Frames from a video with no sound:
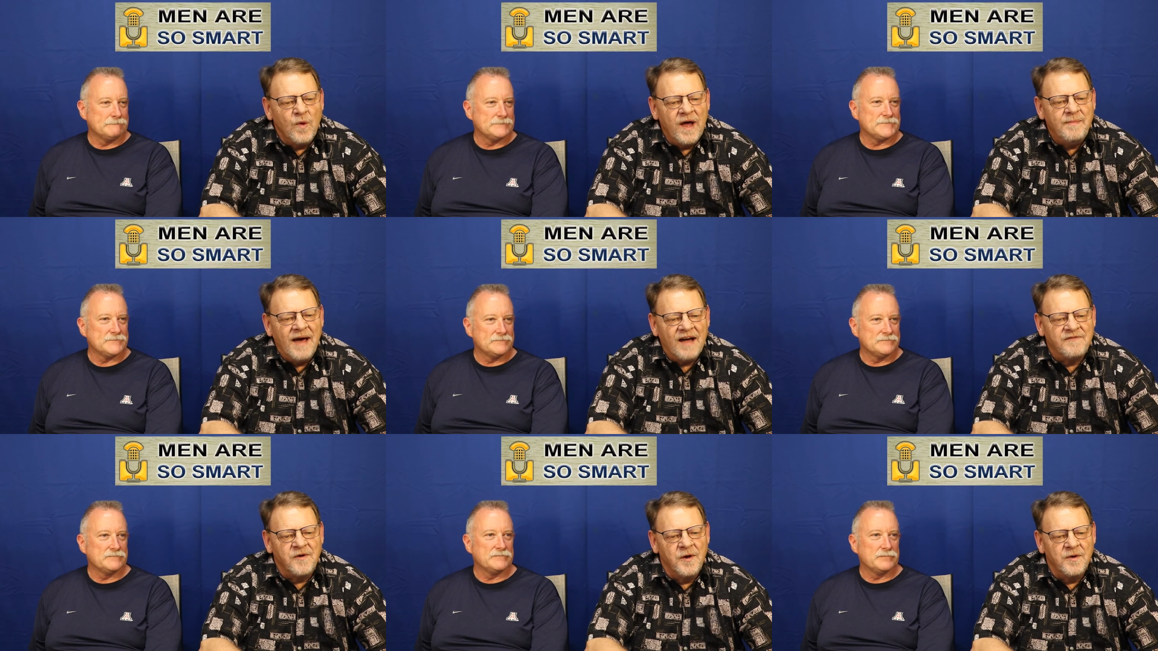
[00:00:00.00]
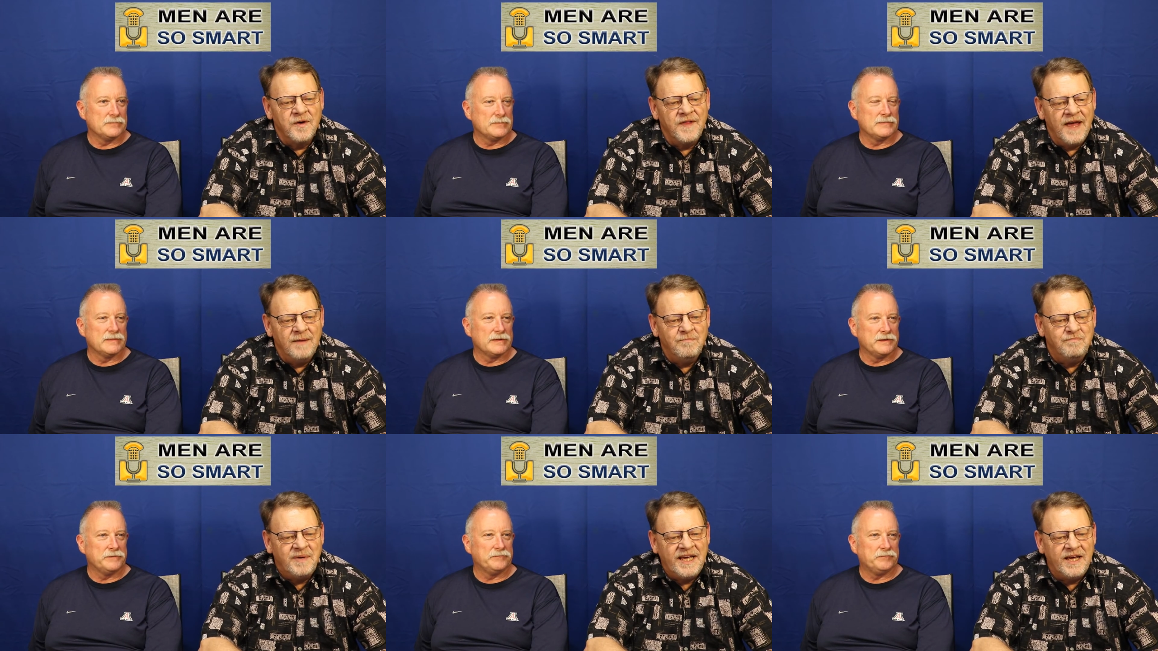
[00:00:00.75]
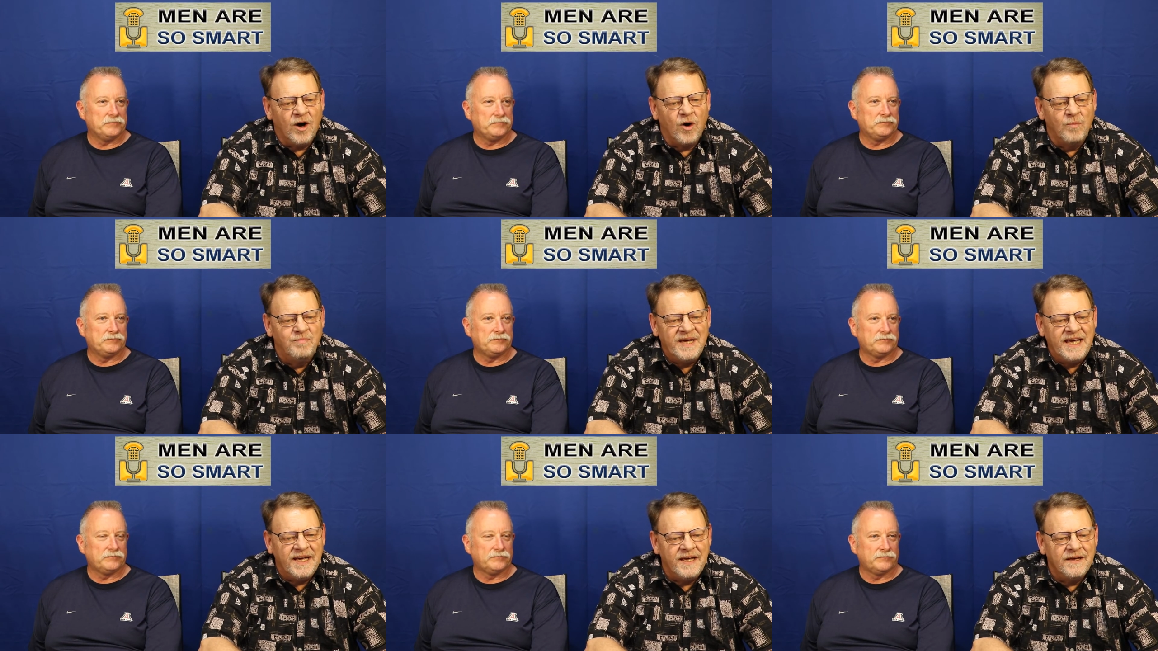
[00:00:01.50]
Speaker 1: way back further than
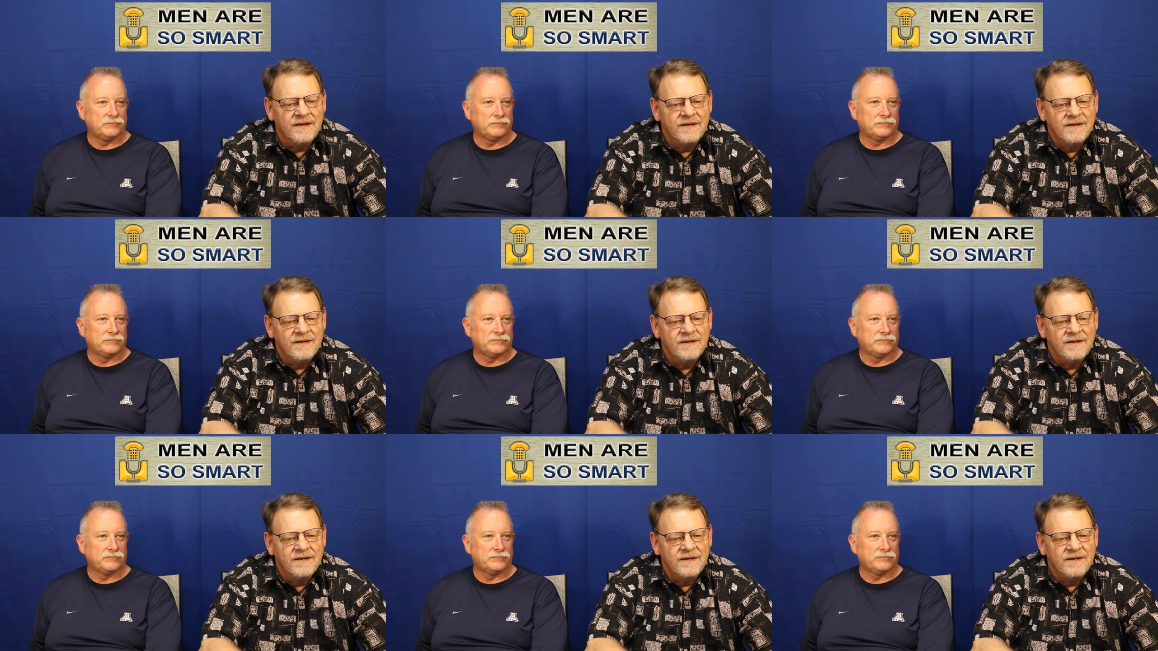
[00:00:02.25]
B.O.B.